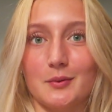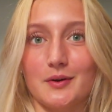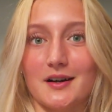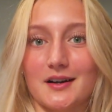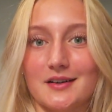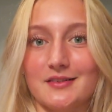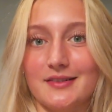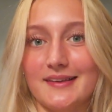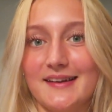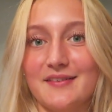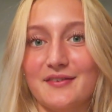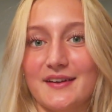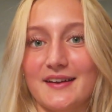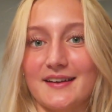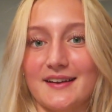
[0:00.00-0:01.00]
we are
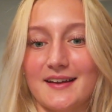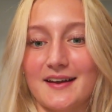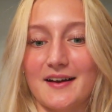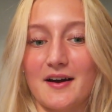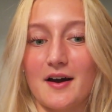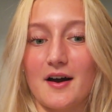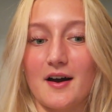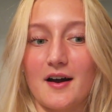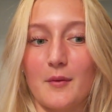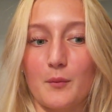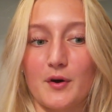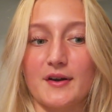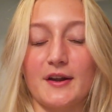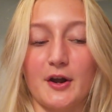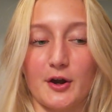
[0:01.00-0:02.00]
leaving
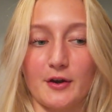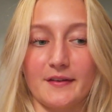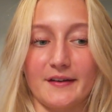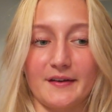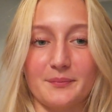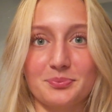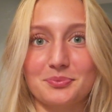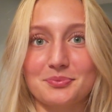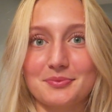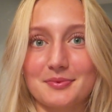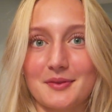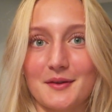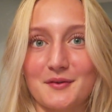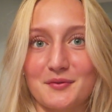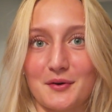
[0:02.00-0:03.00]
one day early
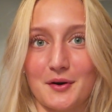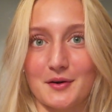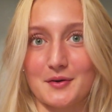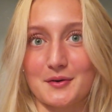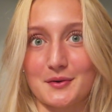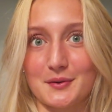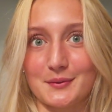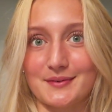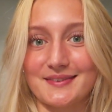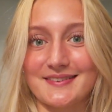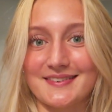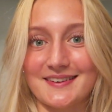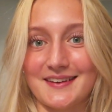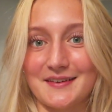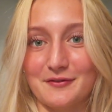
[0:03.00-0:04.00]
for a
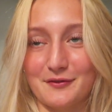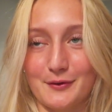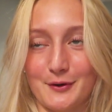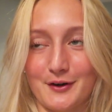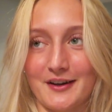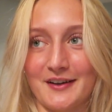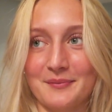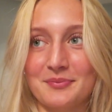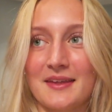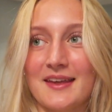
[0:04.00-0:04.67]
cruise in Florida,